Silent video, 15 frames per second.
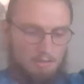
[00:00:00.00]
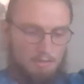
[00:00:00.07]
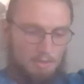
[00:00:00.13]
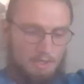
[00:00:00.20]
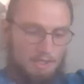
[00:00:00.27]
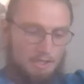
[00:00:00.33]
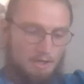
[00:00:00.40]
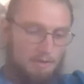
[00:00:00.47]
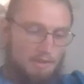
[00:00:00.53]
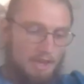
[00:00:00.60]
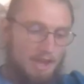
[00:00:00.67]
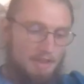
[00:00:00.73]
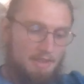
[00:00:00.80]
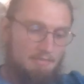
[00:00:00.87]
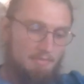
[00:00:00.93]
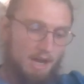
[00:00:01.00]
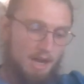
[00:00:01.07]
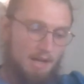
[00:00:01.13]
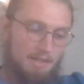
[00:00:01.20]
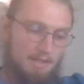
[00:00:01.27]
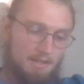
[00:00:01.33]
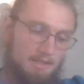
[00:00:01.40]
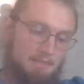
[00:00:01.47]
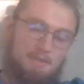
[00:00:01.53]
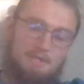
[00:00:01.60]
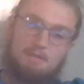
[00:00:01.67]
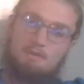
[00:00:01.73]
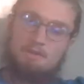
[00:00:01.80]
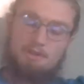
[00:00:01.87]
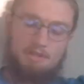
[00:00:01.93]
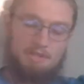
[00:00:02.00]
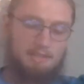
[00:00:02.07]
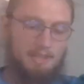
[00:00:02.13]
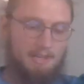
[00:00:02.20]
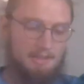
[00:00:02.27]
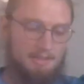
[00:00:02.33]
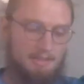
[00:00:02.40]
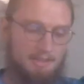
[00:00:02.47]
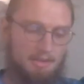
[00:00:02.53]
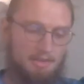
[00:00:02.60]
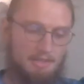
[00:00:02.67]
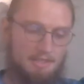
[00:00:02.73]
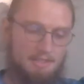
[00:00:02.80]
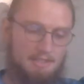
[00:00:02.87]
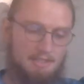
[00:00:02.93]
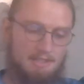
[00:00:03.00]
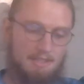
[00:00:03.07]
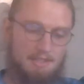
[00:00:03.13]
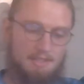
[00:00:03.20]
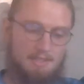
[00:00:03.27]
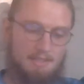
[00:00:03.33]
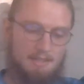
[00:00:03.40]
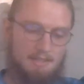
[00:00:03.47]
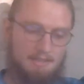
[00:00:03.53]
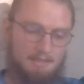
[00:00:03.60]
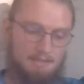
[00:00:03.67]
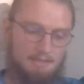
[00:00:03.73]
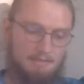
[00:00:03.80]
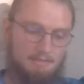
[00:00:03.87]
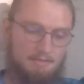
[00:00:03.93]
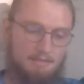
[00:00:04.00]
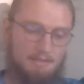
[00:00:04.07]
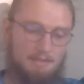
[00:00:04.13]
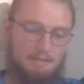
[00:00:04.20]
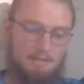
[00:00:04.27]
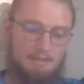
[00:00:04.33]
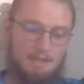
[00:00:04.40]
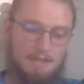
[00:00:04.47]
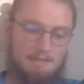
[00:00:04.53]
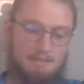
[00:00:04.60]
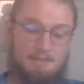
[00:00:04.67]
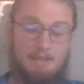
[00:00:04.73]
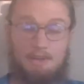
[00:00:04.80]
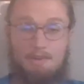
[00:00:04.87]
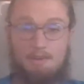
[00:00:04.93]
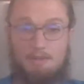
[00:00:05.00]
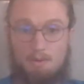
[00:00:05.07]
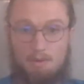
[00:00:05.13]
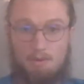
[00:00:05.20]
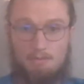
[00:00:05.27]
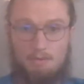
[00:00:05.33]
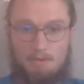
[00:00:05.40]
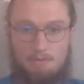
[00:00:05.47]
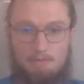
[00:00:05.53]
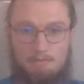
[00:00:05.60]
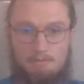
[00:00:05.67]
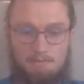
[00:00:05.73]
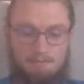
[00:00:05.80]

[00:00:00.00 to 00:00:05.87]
we know that the pituitary gland, secretes excessive antidiuretic hormone